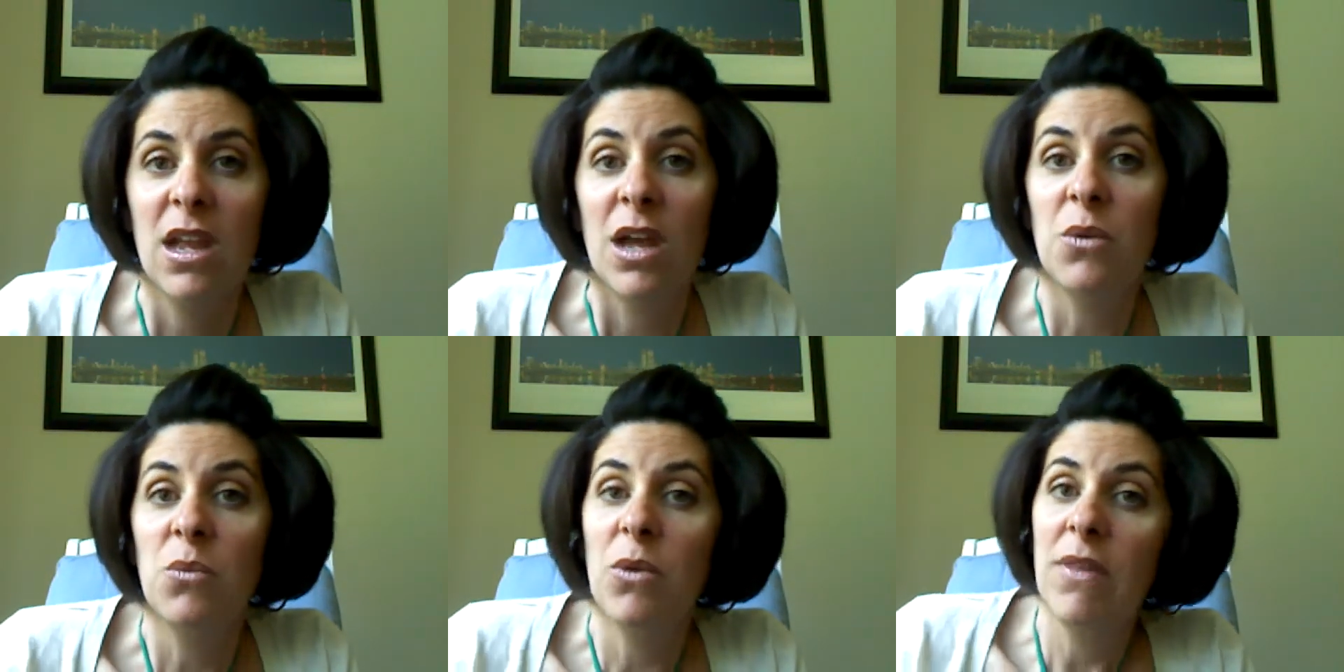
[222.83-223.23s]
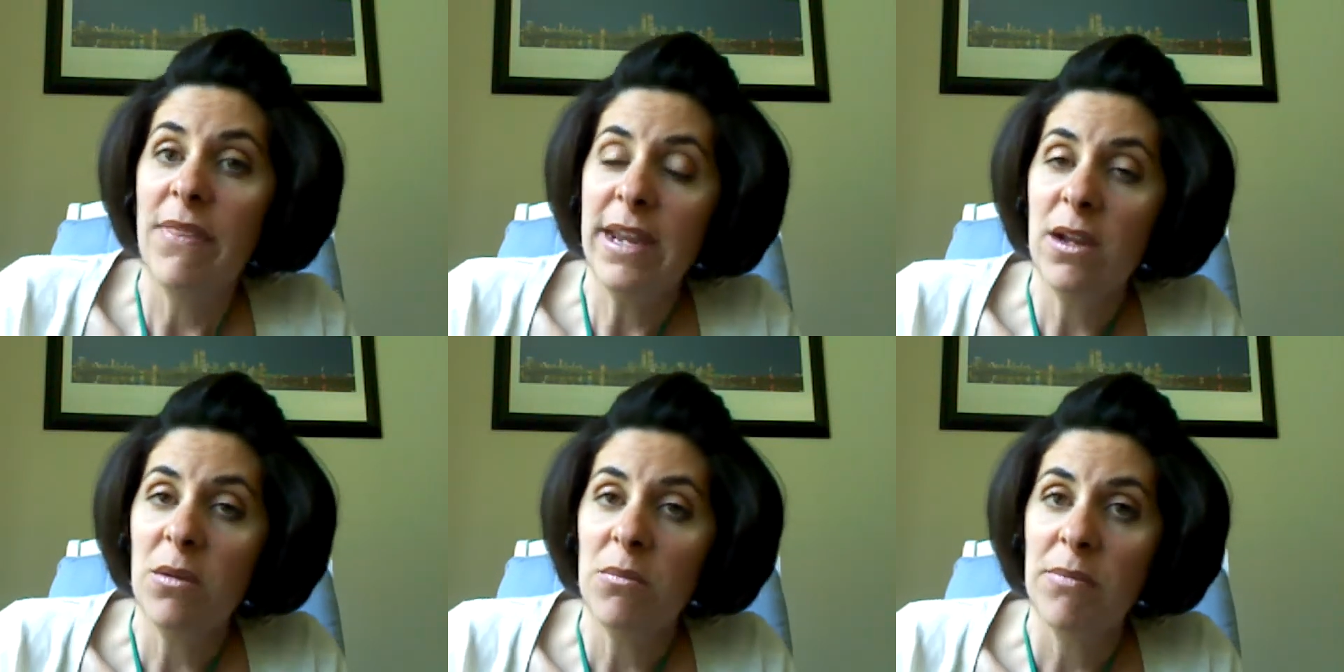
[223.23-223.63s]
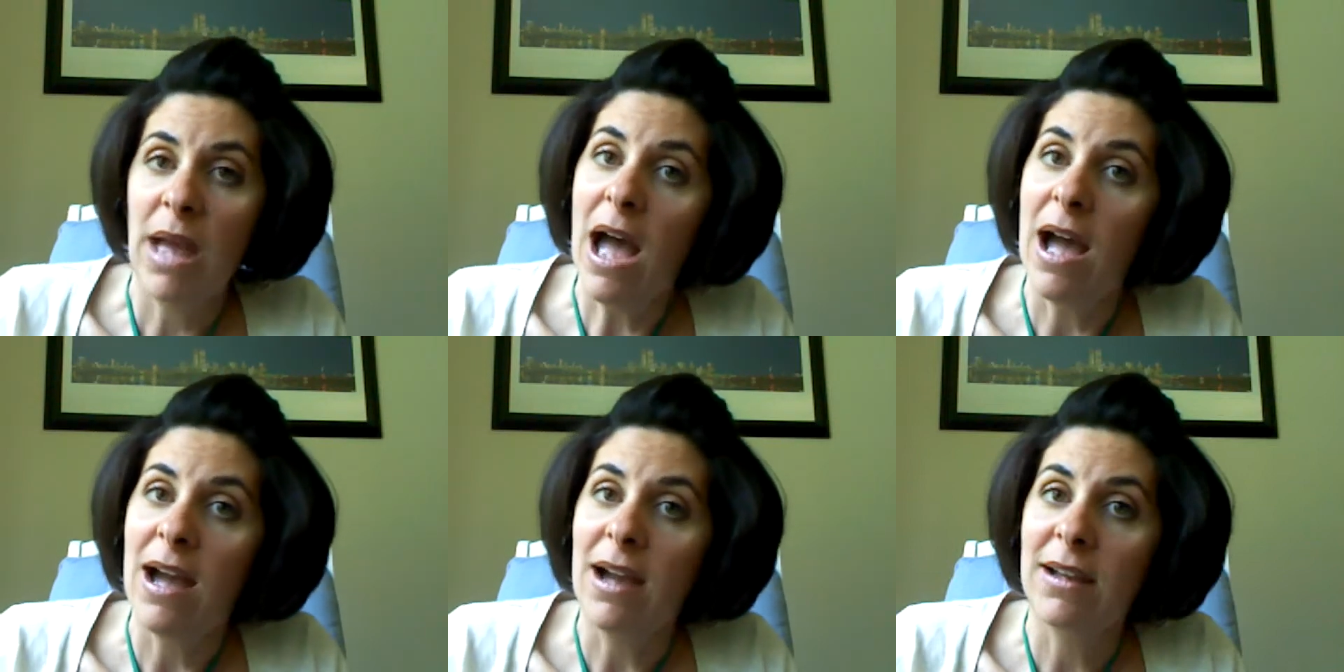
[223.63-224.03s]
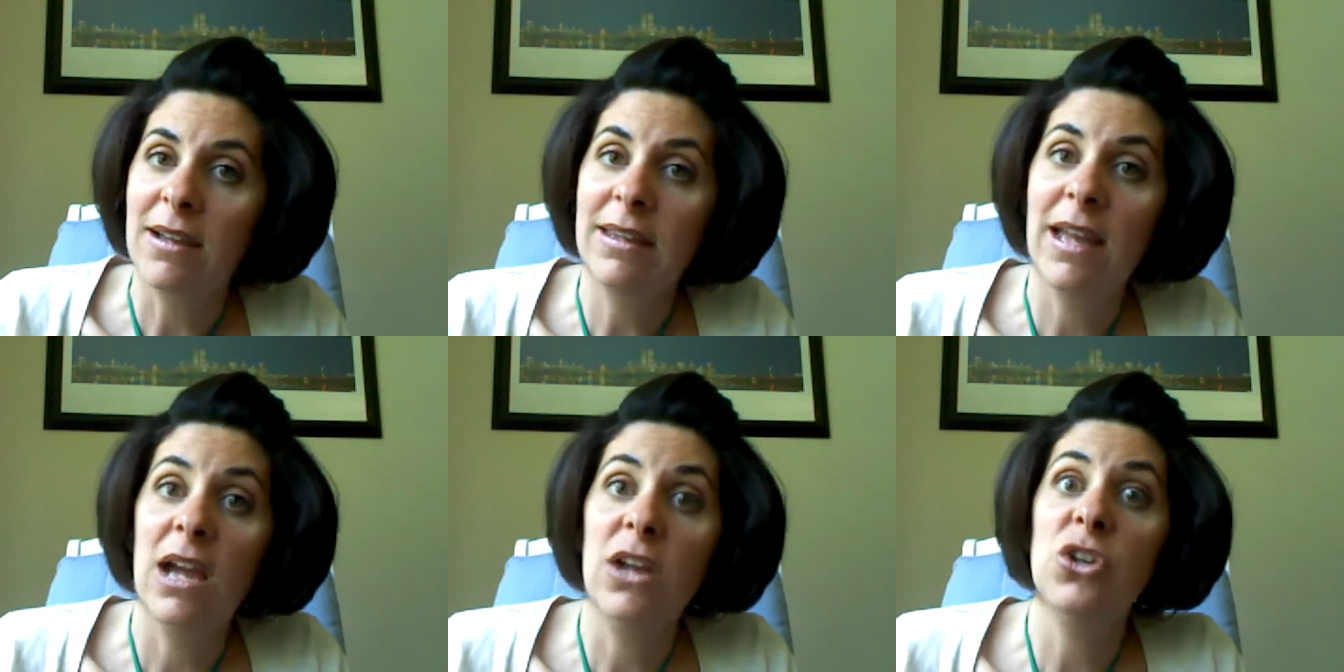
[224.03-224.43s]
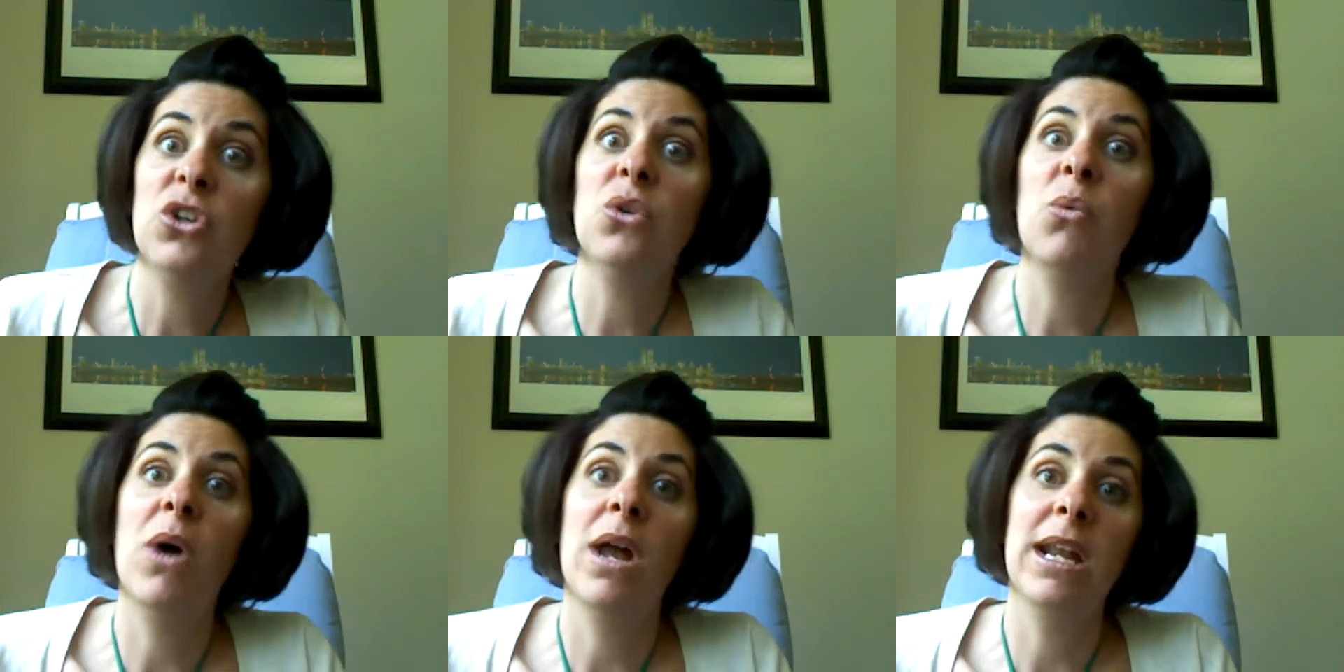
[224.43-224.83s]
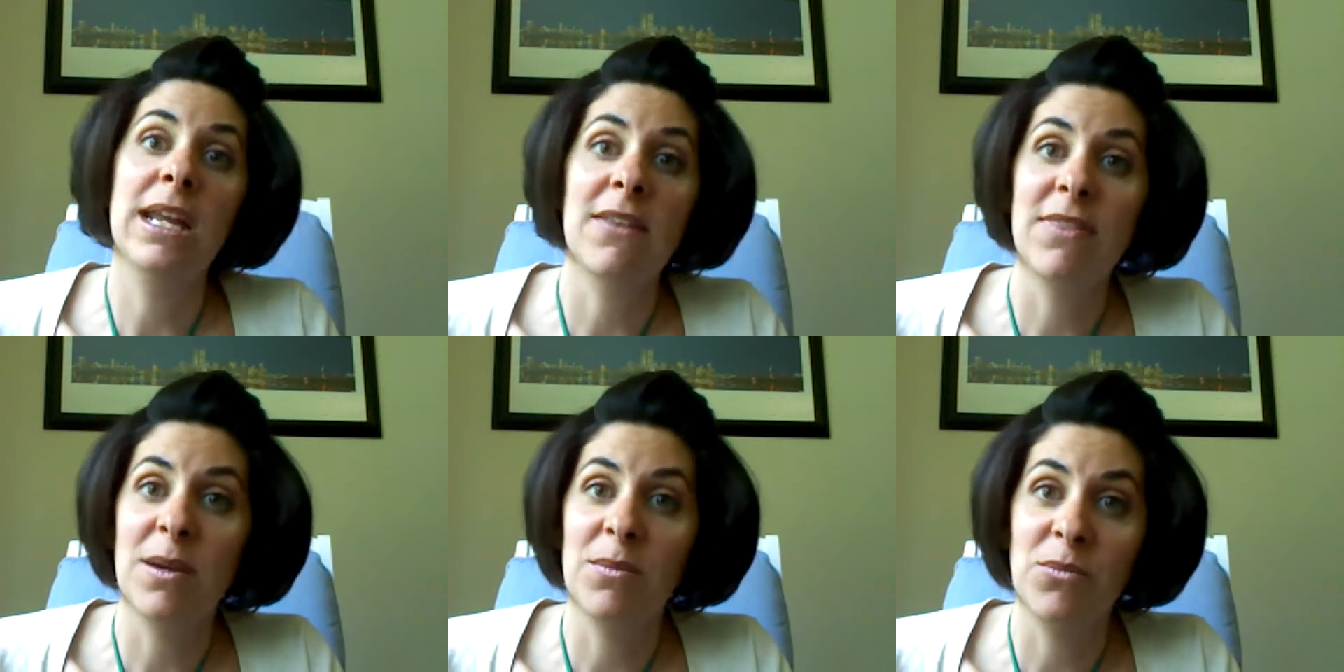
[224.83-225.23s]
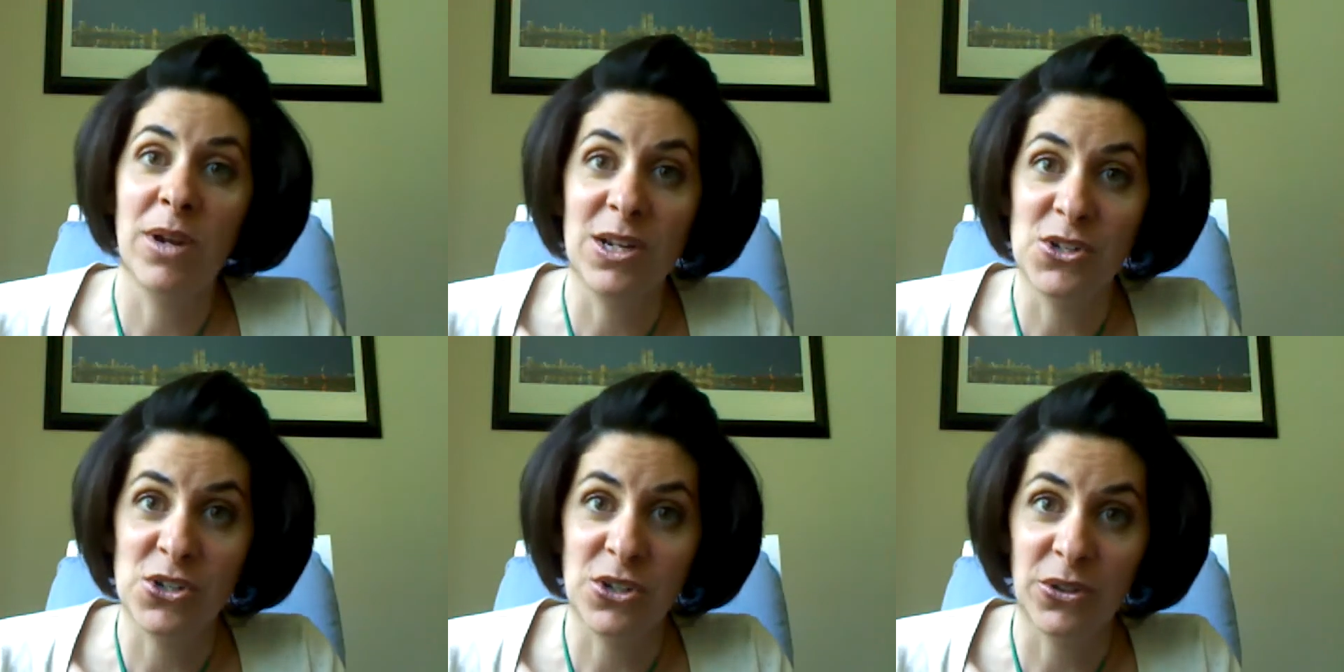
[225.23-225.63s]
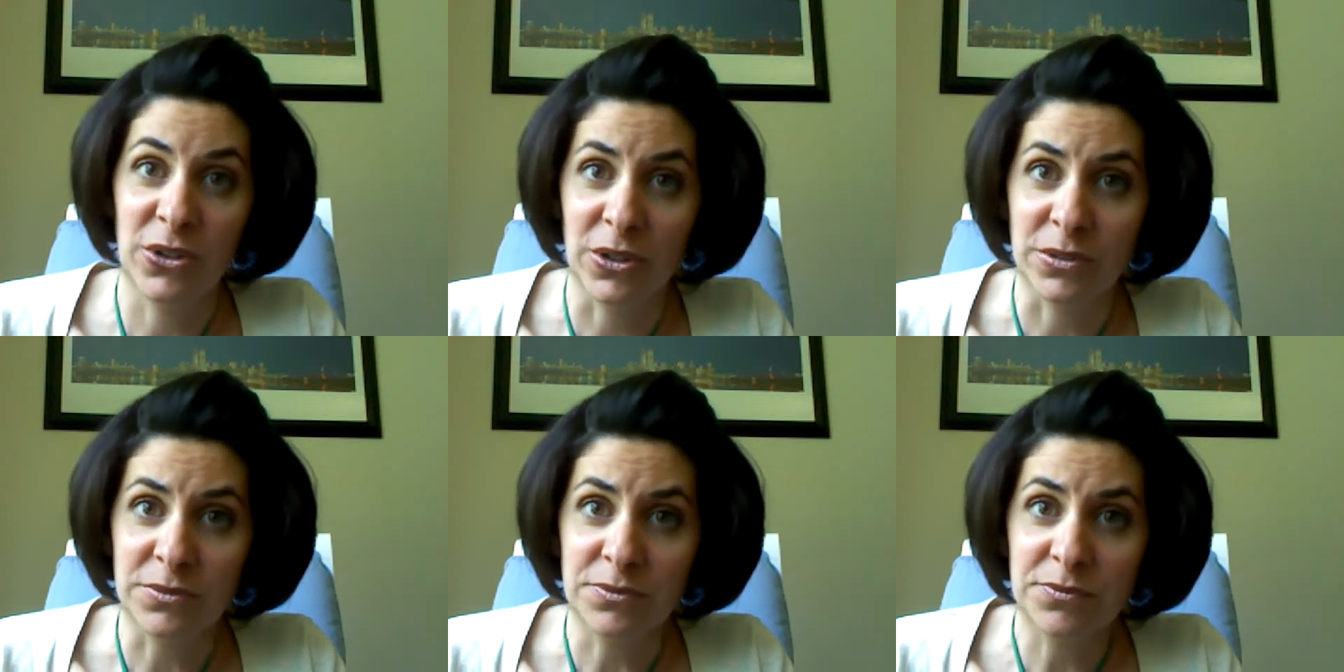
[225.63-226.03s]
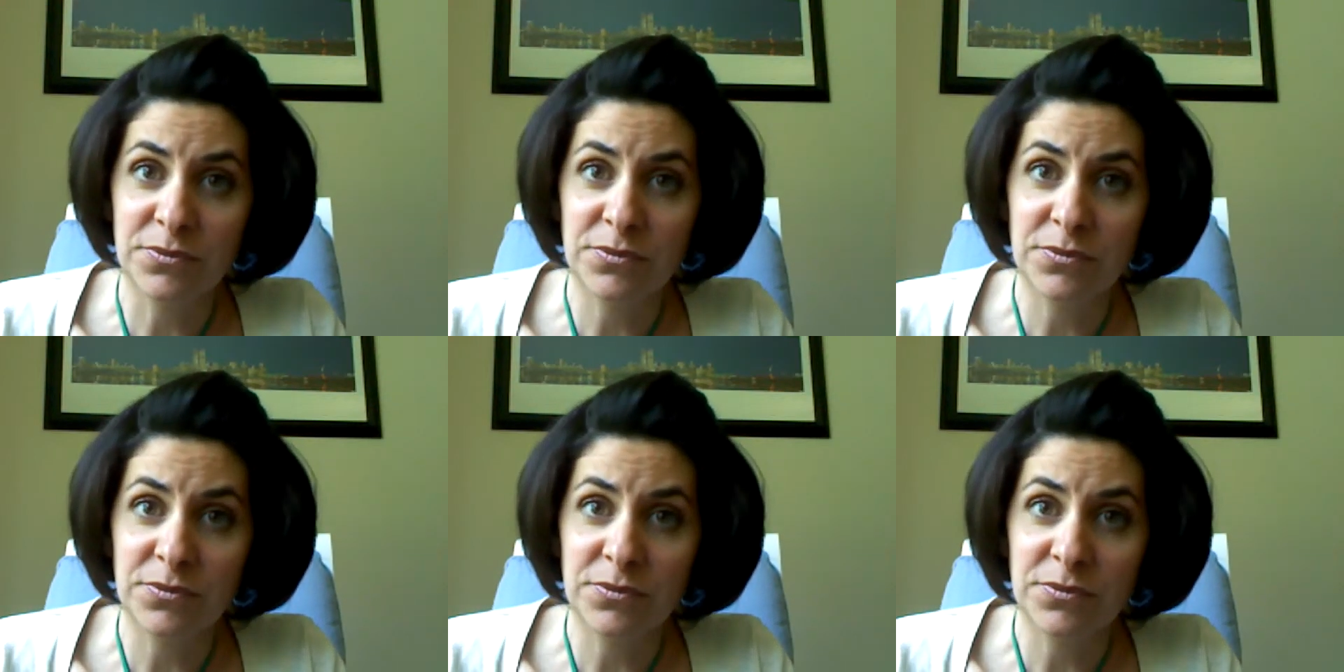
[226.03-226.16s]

And when they come back, again, you want to get them ready to learn.